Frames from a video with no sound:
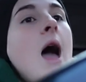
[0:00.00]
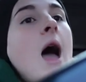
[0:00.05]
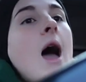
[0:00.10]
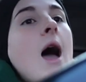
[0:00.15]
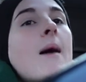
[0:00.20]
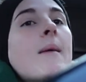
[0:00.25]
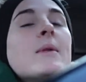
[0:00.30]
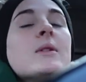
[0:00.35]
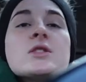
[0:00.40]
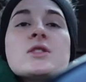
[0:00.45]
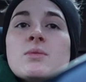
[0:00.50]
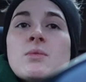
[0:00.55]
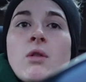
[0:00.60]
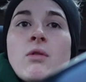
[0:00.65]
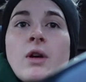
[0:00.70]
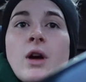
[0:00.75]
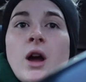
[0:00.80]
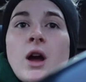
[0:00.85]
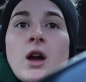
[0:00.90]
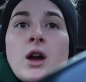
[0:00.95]

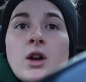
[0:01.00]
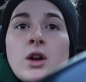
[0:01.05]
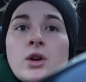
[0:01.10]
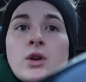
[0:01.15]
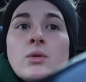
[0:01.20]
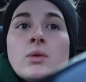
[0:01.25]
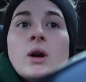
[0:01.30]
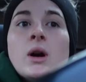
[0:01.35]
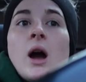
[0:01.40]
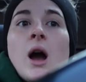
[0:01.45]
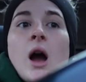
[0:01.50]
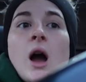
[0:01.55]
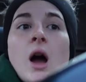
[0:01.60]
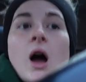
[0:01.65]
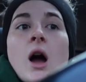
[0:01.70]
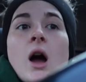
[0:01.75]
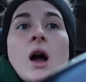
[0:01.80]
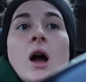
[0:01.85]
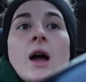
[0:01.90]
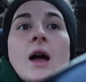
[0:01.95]
Tomorrow
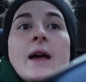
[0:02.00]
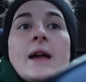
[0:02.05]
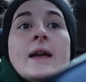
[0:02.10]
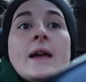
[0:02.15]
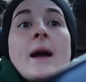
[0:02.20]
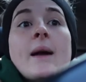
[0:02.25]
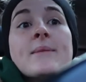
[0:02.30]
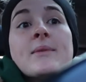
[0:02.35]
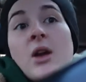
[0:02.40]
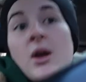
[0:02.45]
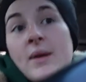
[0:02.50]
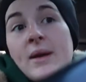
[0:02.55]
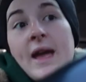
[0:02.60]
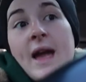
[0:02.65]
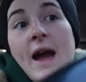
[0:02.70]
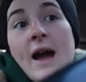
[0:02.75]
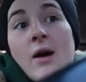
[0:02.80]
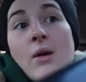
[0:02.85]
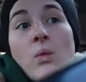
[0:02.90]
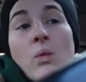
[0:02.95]
I am going
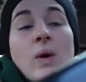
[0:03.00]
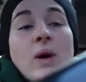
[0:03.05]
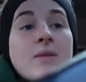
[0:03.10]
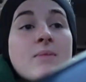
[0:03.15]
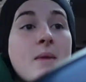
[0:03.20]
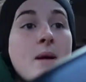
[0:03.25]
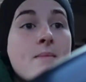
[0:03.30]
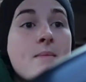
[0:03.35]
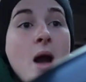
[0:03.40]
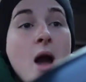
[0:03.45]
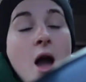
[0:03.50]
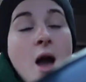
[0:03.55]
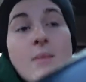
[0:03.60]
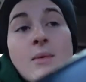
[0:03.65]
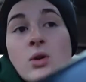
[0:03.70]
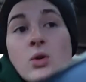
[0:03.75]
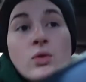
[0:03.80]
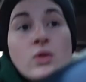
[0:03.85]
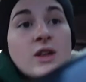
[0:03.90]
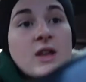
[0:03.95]
out with my mum
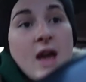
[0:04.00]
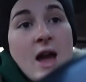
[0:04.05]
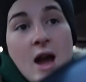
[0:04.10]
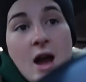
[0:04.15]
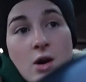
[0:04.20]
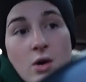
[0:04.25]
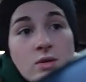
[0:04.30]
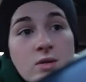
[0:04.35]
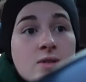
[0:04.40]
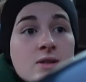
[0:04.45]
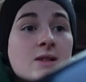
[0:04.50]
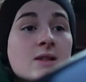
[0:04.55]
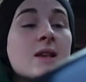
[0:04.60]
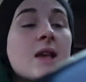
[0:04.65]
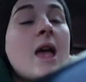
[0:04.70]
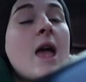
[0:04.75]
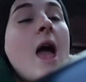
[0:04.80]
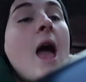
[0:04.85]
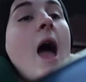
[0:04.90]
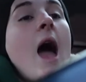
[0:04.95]
and all the girls.
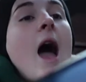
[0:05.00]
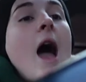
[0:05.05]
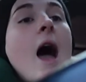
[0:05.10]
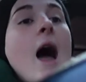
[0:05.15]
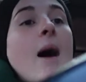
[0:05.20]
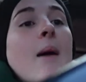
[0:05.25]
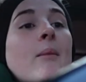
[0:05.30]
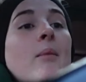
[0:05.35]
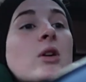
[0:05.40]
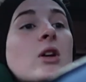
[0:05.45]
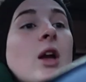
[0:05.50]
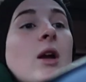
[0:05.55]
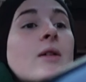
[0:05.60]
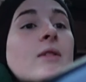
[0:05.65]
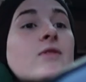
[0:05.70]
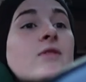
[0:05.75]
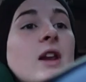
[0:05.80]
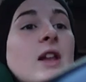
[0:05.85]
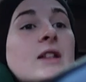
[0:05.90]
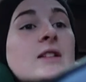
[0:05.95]
We're
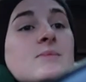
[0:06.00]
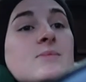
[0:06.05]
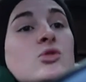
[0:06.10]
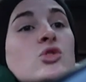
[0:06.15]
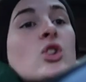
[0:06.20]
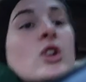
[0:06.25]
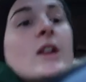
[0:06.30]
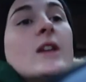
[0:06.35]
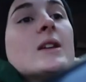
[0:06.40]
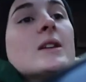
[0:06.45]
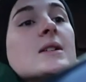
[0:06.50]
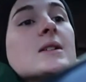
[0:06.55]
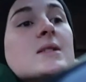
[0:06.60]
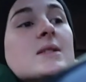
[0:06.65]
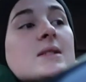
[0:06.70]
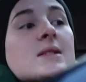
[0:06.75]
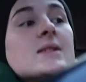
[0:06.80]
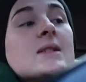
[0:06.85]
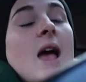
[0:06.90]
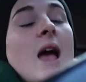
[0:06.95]
going for like some
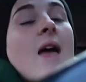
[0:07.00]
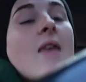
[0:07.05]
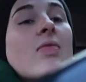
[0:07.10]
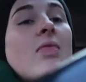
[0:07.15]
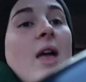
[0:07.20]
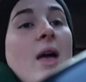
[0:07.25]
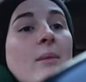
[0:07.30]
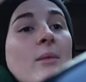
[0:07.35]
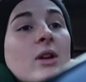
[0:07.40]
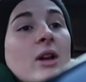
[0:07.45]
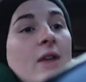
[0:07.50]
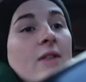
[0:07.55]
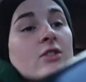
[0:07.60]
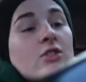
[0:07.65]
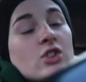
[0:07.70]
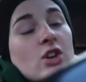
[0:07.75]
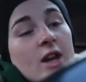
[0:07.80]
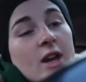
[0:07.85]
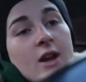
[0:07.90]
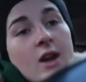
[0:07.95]
drinks and then we're getting
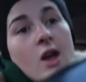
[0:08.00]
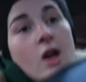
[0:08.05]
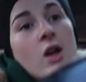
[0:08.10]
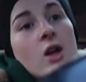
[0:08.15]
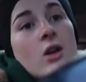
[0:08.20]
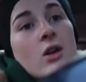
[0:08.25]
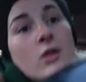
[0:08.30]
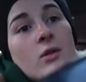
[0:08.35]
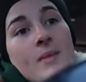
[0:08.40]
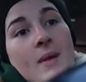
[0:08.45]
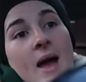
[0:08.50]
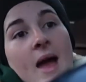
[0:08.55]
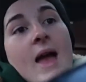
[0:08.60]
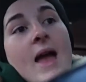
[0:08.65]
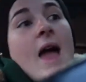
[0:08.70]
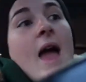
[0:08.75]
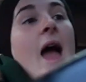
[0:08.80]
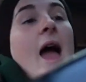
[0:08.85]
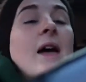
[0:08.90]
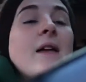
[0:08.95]
the train home,
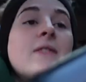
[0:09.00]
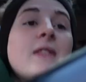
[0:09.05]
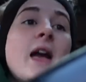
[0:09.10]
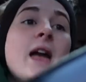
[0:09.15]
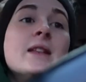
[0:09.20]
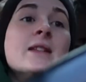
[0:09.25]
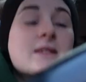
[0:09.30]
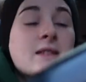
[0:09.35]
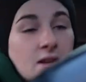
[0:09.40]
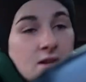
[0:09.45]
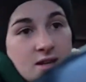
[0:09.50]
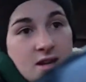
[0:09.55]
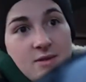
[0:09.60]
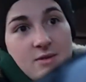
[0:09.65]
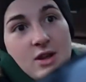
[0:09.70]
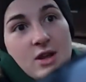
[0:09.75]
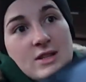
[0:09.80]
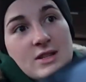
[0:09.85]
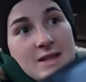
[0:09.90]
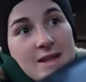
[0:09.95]
and then Sunday
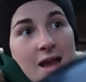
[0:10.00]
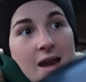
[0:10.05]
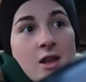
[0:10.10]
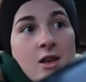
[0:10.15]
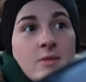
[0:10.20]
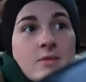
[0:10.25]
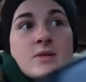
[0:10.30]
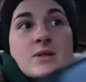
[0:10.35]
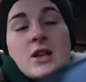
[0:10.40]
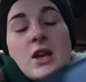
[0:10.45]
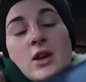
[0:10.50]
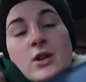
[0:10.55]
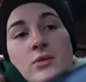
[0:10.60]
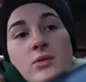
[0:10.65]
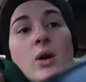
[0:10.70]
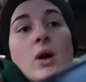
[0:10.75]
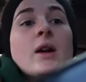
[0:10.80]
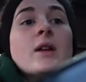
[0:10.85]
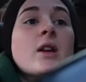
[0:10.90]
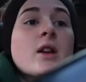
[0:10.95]
we're going to the gallop. So
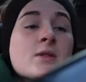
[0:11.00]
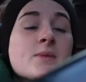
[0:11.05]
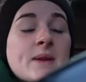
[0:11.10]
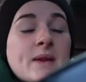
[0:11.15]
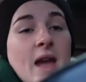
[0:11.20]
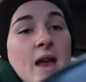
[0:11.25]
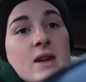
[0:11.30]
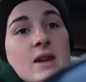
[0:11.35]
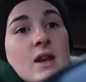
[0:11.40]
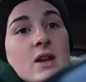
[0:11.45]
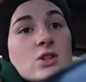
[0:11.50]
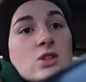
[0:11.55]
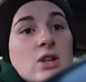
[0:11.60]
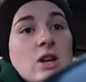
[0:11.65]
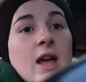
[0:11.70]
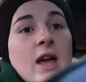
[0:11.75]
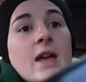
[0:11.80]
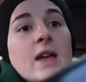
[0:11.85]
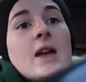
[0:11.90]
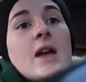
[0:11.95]
quite a nice weekend
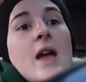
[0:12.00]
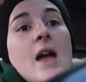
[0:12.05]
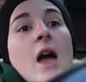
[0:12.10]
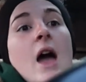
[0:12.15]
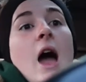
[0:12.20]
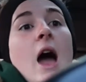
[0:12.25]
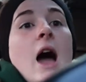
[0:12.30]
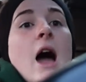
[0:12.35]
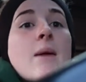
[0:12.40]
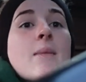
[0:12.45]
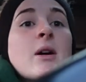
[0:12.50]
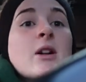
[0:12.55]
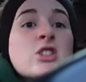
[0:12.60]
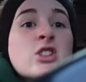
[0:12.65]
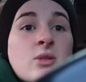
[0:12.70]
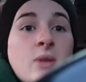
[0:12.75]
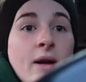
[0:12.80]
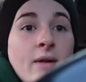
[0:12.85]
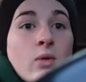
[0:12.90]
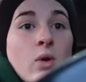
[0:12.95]
actually. I
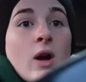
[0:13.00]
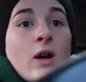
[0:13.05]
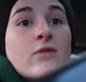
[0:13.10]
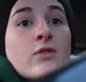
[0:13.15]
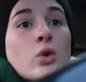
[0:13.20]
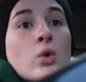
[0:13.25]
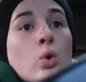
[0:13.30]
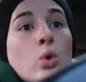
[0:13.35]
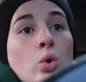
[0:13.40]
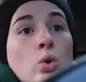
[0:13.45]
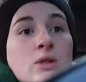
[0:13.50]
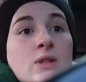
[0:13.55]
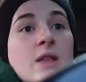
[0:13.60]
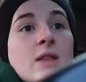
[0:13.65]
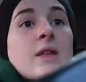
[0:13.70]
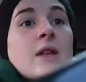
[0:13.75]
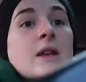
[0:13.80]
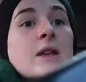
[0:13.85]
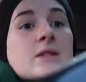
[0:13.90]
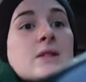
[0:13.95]
do have quite a few horsey
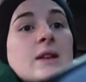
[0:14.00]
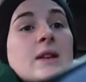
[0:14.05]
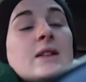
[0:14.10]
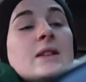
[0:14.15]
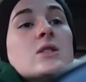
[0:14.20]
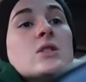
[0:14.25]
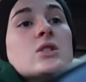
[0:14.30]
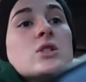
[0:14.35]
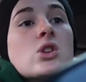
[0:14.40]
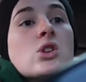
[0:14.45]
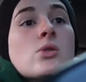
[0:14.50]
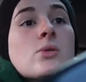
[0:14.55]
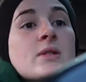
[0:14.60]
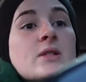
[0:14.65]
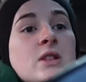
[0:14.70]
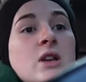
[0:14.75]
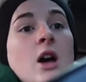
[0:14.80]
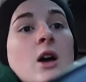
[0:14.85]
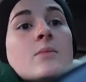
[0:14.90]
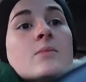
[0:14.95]
things I need to do
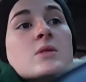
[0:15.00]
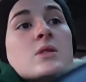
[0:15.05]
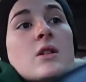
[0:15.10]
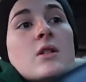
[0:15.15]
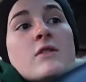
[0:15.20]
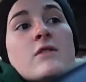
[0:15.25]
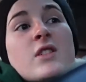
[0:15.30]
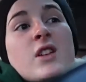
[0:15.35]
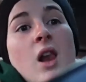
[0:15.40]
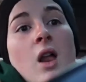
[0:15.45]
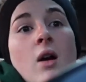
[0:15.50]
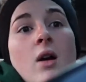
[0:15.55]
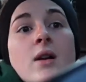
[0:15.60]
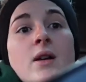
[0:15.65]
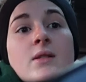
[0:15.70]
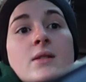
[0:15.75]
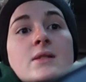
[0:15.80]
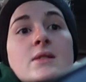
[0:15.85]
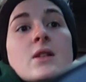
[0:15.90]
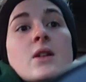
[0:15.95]
in terms of
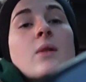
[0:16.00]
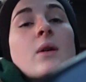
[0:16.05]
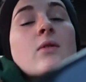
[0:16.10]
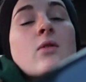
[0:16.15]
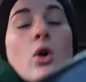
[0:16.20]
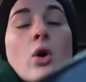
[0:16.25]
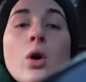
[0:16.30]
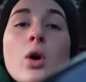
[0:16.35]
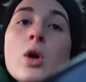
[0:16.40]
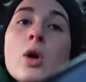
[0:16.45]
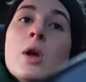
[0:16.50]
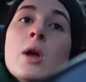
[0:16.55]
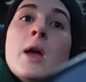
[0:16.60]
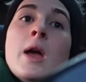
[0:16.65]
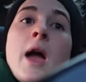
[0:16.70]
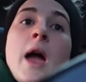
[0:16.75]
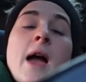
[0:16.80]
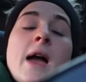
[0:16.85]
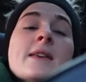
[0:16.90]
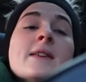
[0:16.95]
clients, so I've got
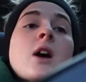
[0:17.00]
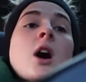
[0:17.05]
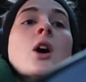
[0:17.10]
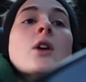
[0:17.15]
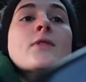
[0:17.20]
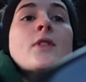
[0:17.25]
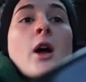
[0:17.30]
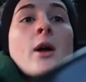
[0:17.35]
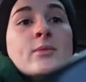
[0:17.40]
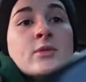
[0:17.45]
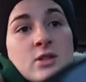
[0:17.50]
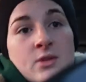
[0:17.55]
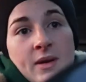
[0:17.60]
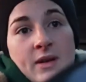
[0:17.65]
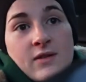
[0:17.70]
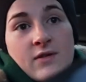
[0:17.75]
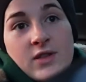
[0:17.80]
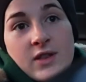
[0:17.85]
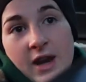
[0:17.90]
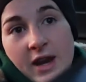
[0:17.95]
a yard that I'm
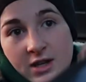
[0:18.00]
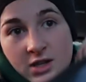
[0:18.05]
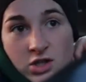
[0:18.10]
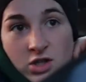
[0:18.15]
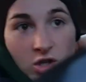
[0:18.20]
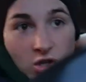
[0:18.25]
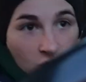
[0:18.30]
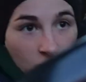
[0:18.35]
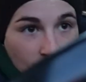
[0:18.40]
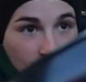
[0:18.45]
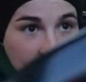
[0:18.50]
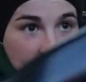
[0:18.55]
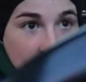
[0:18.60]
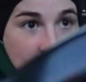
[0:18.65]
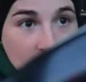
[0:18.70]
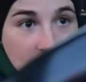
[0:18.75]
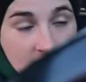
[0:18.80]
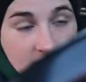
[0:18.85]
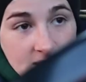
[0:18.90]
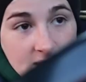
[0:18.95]
doing for the next 2
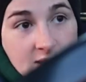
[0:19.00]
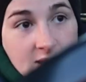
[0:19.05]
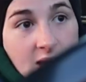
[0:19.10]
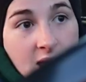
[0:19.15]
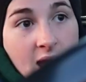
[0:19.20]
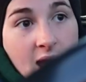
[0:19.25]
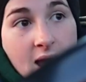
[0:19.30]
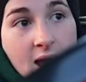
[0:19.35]
weeks.